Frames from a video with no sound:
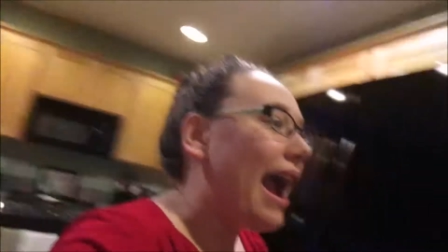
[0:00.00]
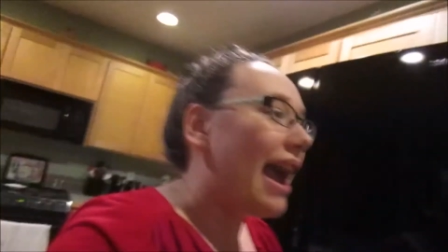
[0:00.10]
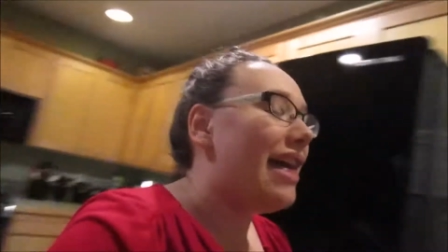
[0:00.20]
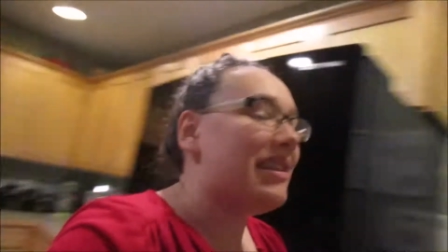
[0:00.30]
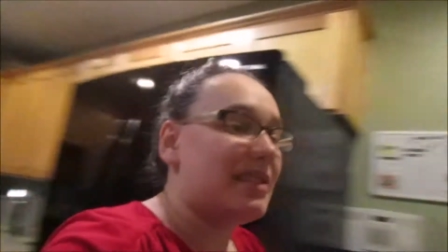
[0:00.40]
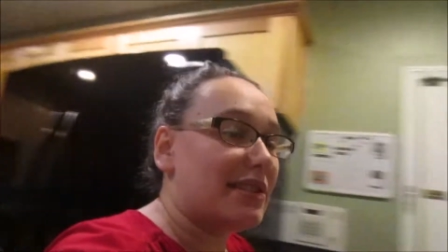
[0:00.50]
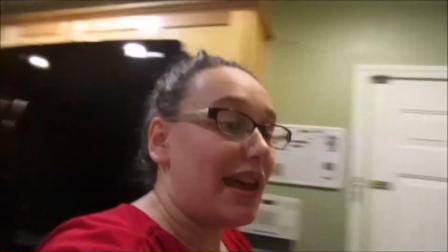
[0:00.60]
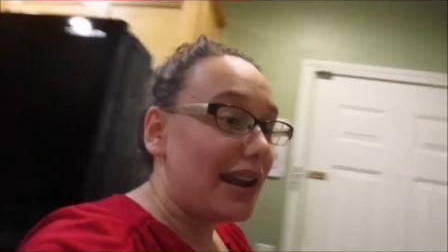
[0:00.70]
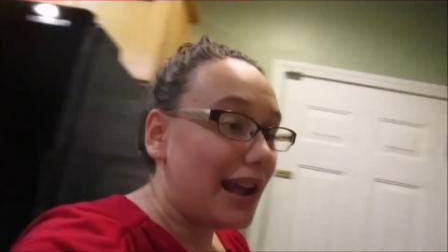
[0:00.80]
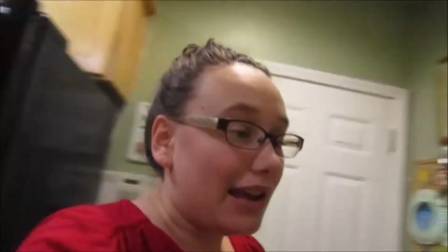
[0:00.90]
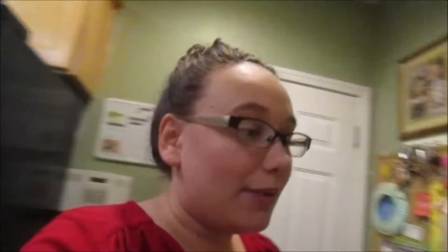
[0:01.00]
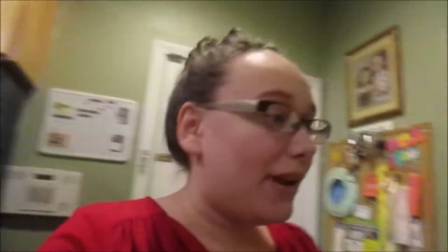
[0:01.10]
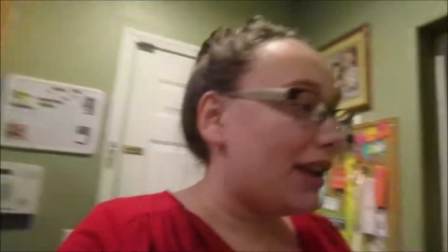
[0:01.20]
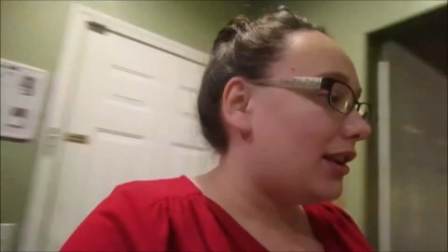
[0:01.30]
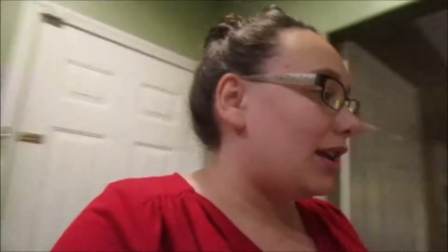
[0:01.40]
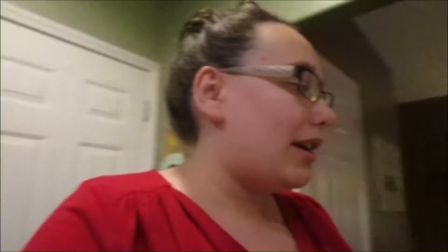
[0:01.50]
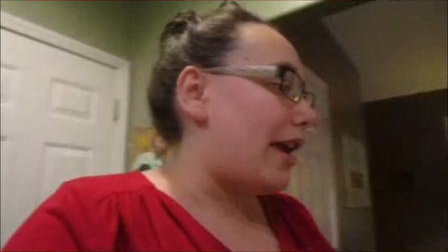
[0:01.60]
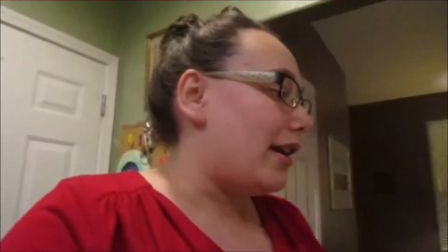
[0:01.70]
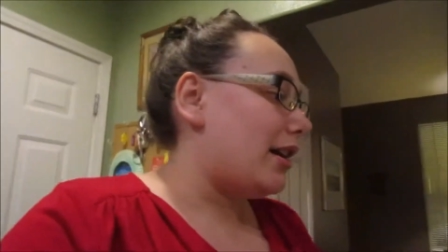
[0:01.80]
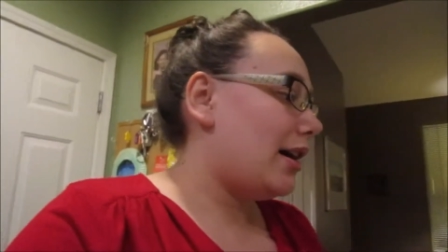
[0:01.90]
And then I am editing
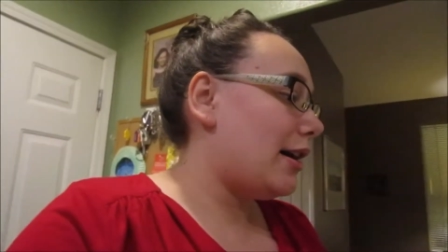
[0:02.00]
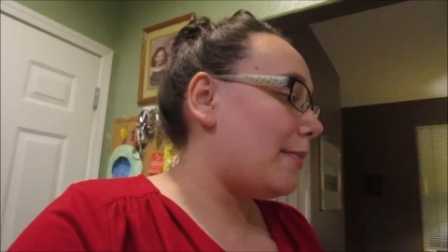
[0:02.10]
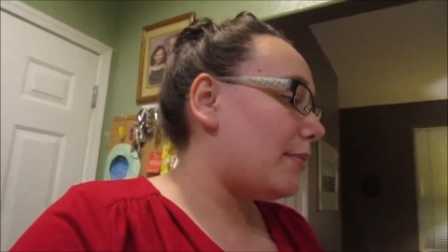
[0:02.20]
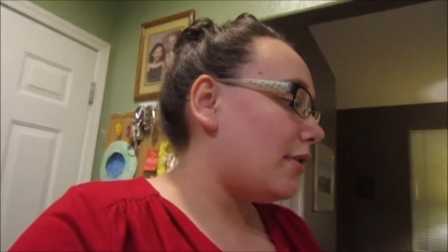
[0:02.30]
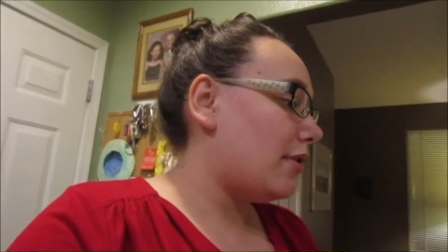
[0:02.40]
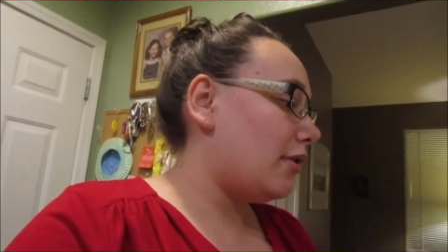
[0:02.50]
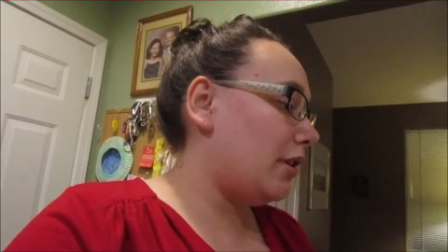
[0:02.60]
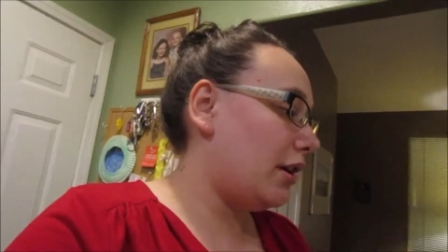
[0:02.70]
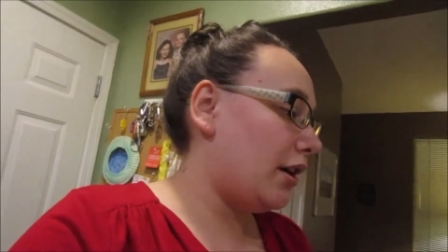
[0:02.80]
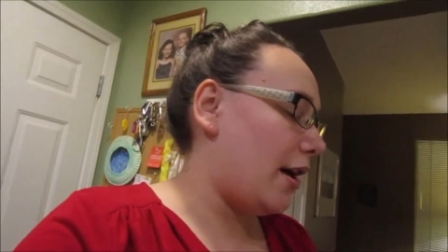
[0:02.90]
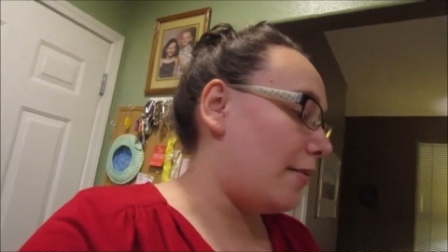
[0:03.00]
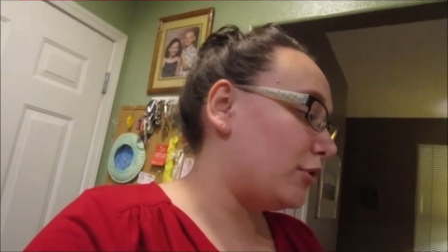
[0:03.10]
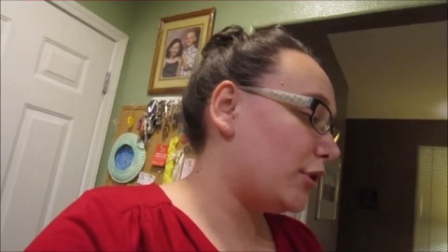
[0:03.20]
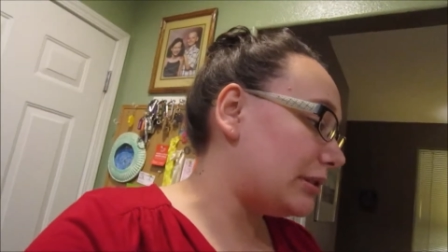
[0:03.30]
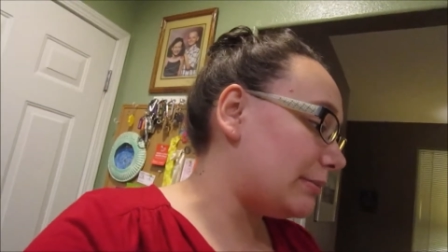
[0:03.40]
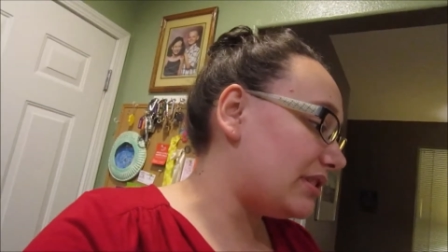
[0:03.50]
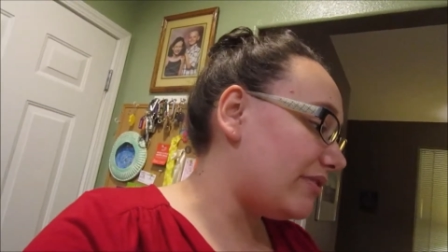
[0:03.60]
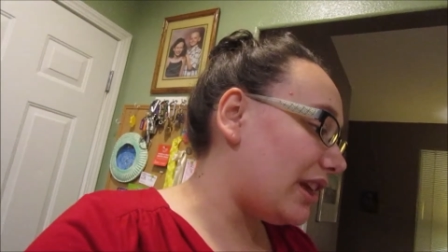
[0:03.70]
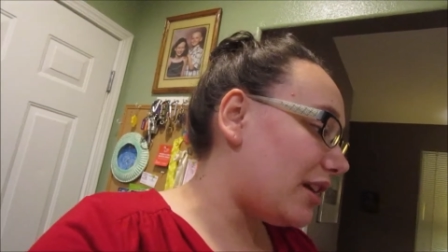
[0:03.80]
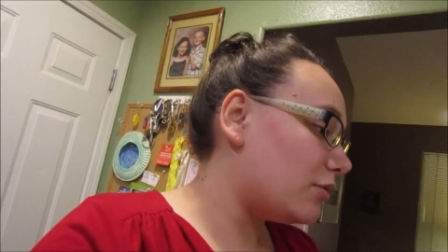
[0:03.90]
a couple um, Christmas
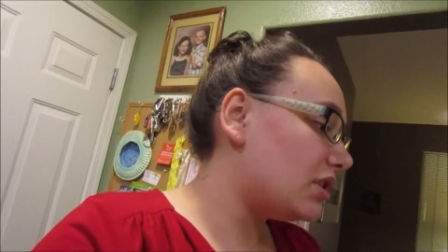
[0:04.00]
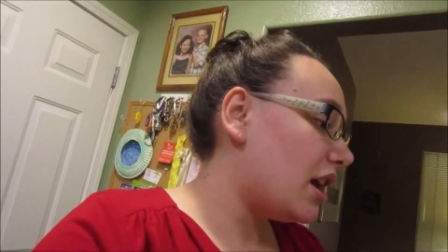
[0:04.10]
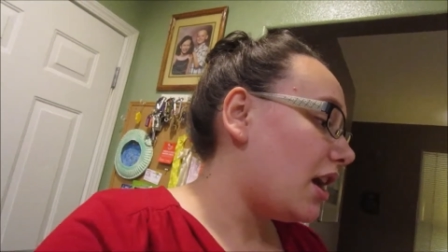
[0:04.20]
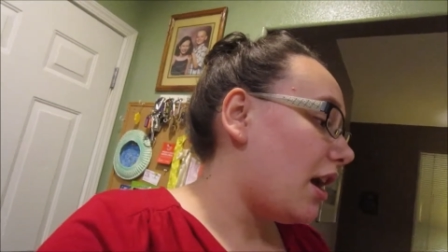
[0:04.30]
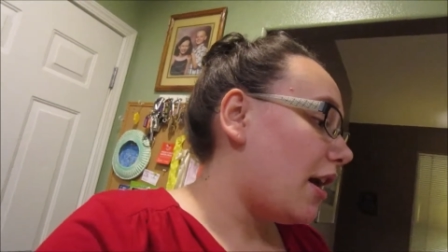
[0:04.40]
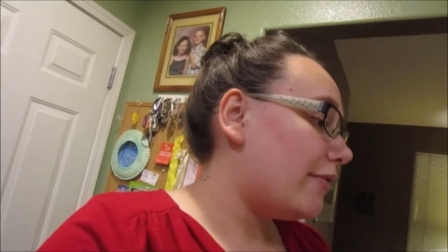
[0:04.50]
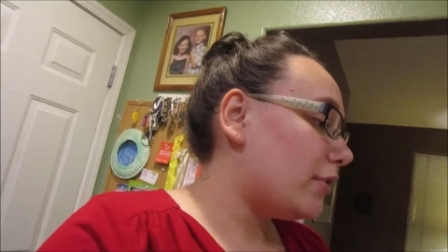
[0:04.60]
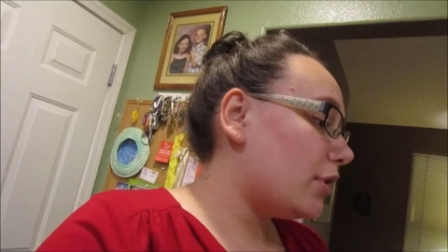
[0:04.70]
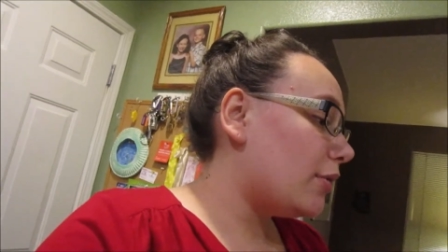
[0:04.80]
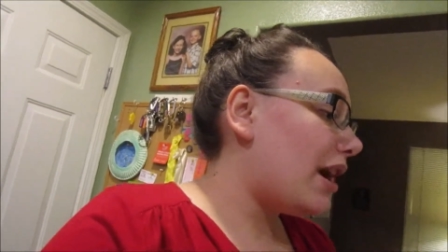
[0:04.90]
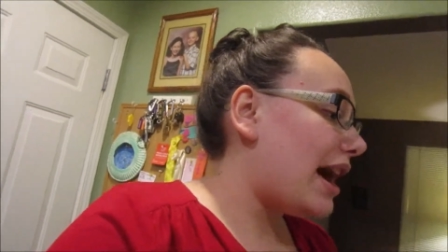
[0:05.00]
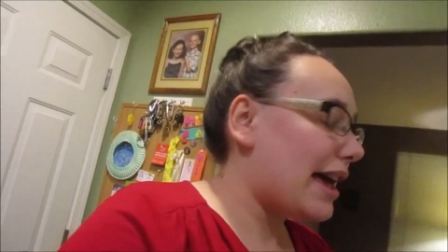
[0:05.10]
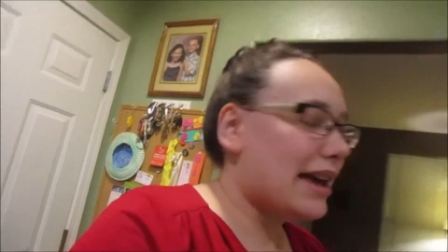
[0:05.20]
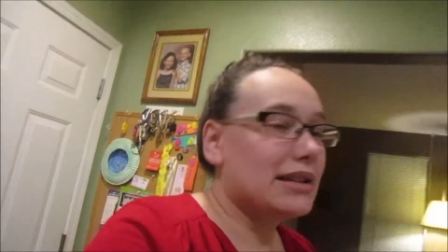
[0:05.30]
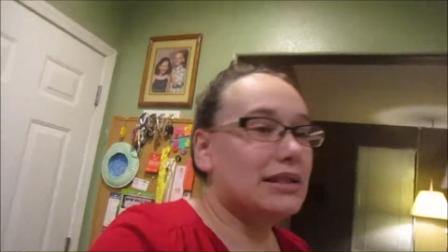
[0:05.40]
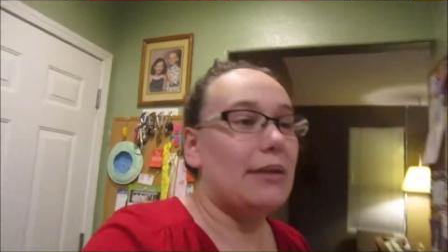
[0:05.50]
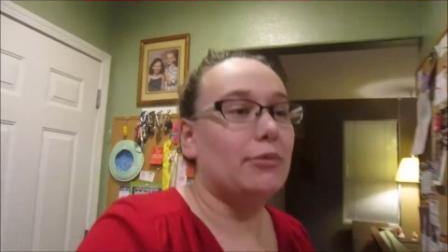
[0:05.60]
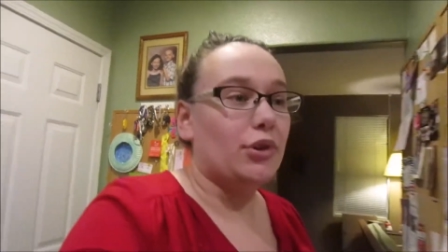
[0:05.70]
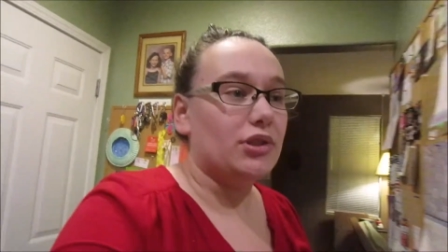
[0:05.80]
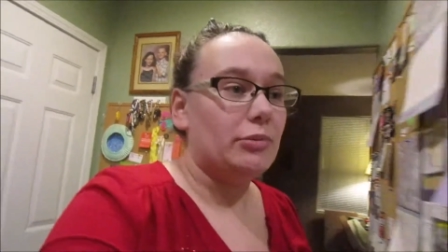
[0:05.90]
videos for you guys. I'm
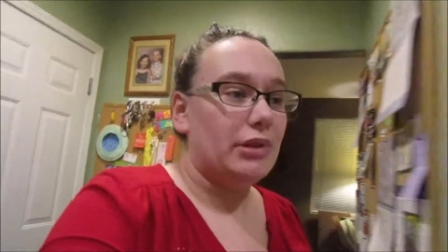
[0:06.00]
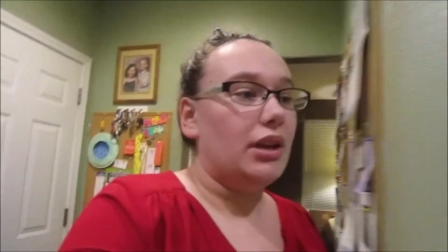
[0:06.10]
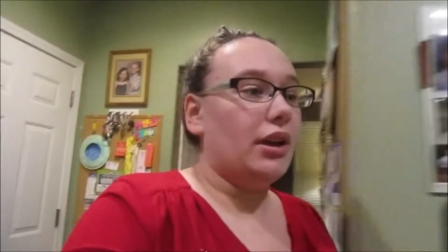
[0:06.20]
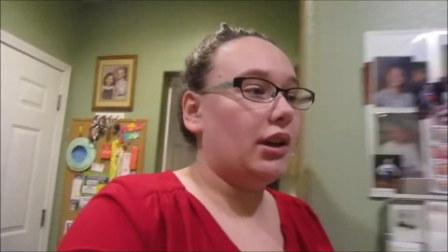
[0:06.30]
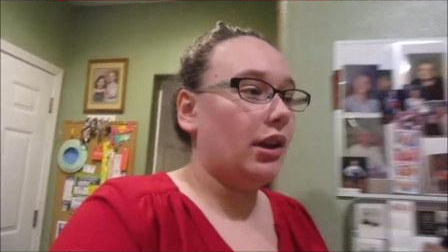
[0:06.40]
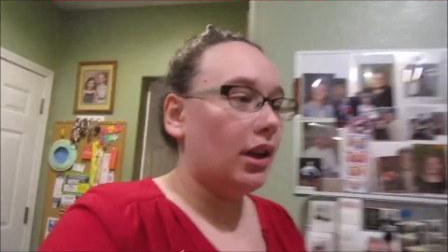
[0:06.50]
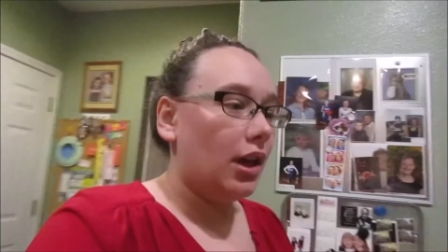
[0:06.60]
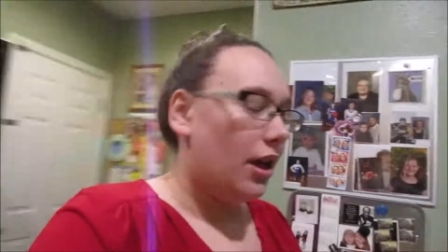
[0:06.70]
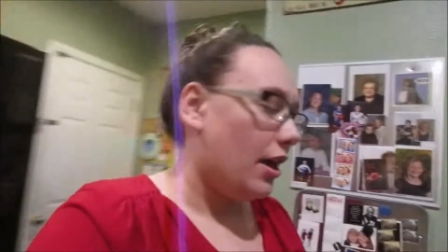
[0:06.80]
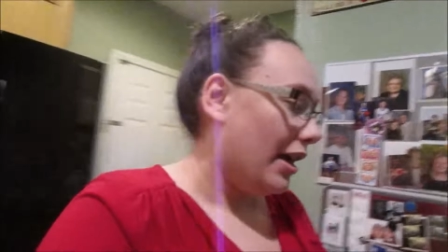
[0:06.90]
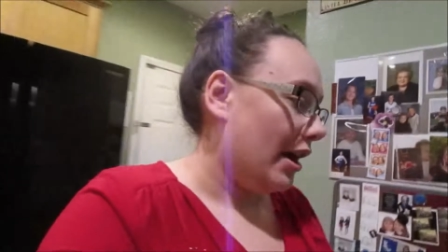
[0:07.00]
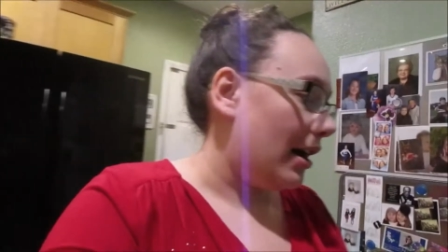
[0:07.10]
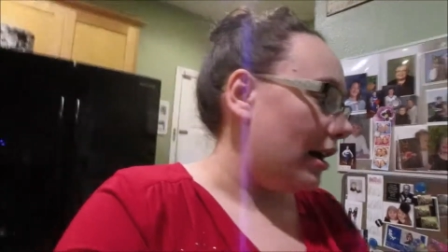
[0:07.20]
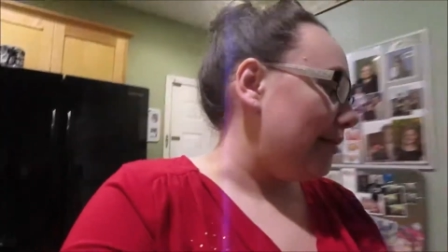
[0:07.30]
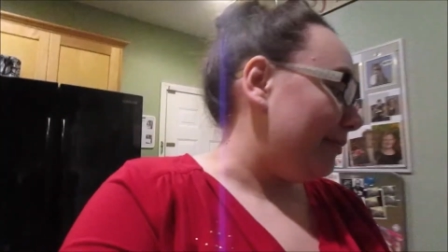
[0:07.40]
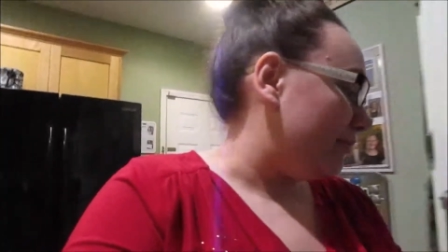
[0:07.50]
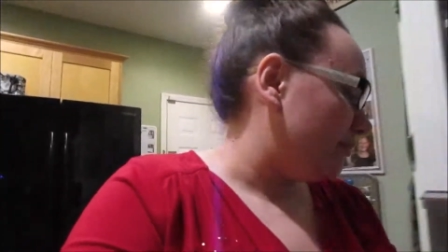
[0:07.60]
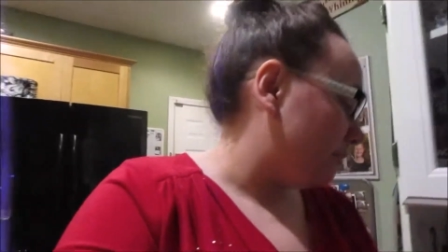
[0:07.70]
going to be, um,